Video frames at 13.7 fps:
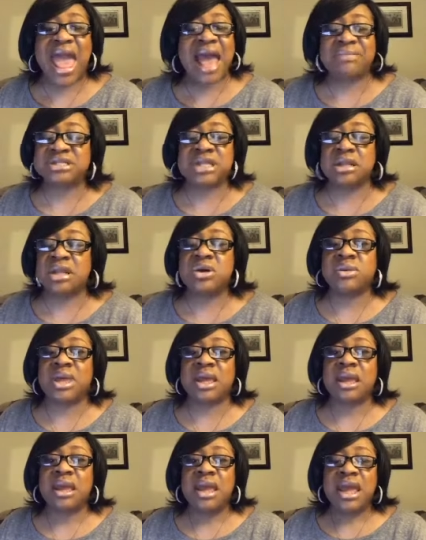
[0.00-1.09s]

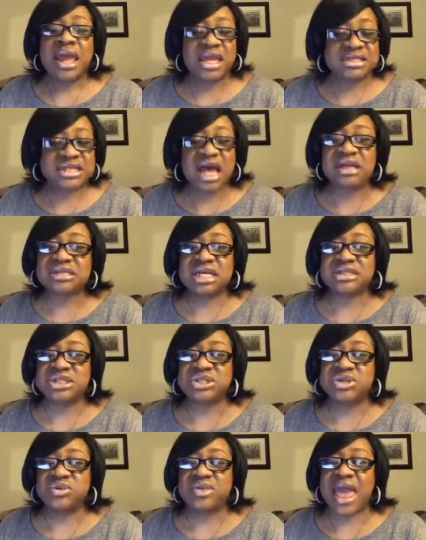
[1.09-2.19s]
Absolutely. He tells us
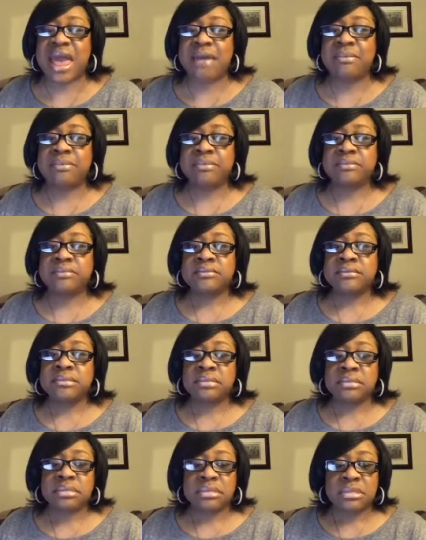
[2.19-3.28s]
to do that.
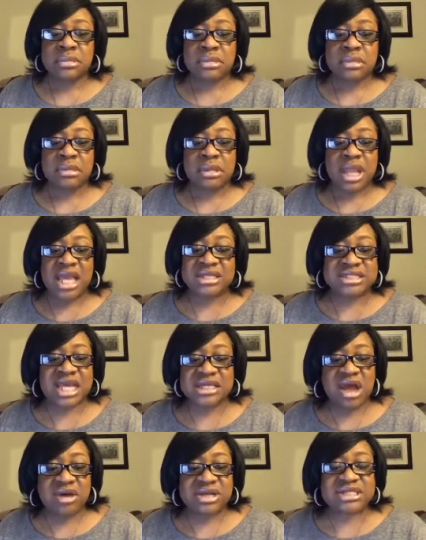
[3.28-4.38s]
He
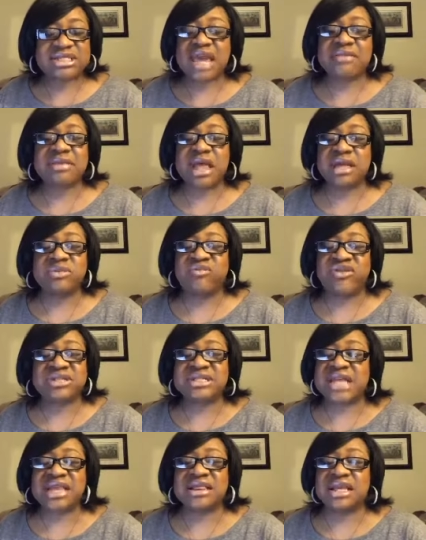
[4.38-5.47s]
said, don't
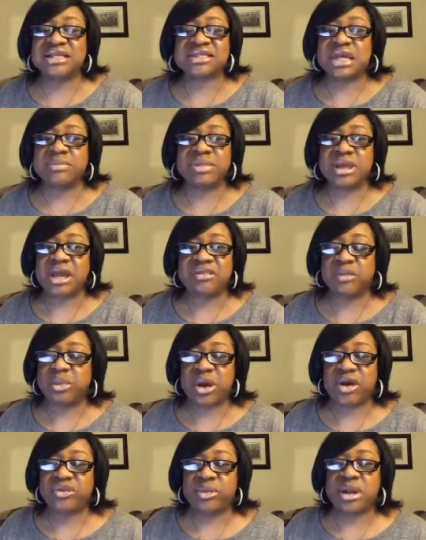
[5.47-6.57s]
forsake the assembly of the
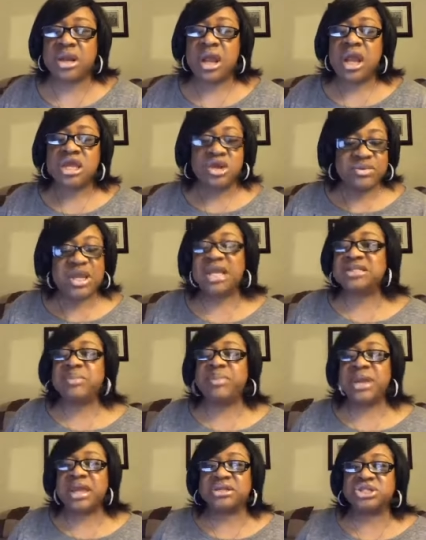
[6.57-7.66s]
brethren. You need
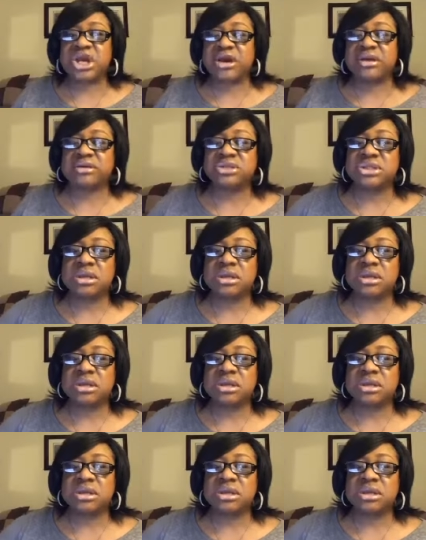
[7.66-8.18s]
to be in church.